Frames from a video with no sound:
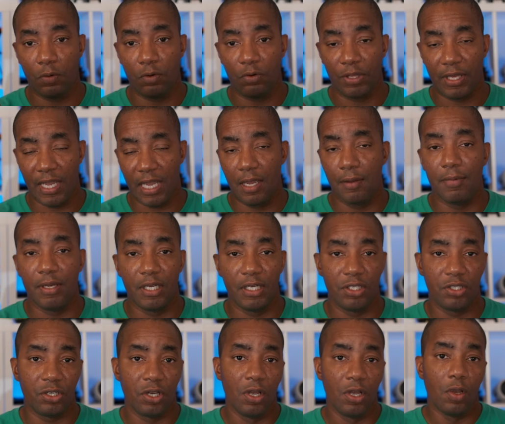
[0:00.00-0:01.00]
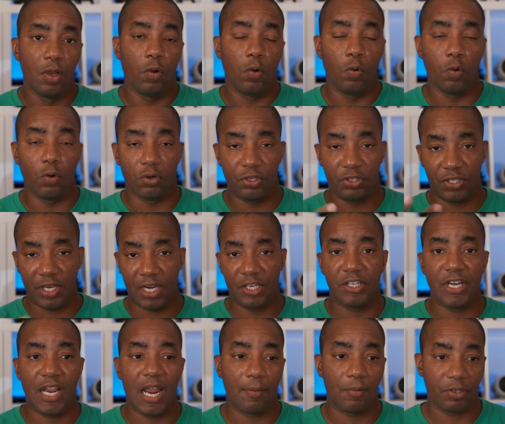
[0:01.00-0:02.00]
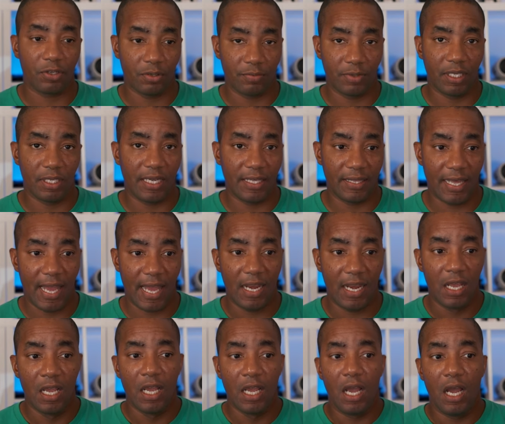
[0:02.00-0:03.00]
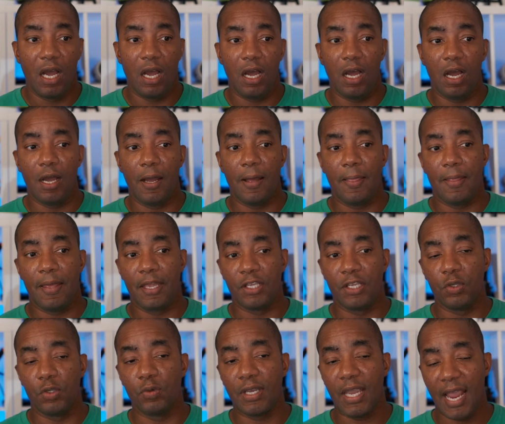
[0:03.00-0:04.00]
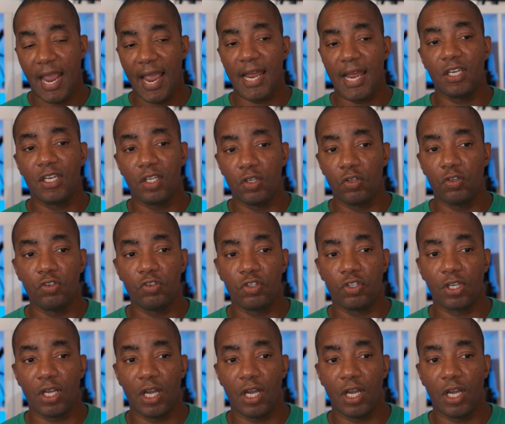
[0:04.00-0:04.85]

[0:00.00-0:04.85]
the image or sedge hammer or something like that. You can use,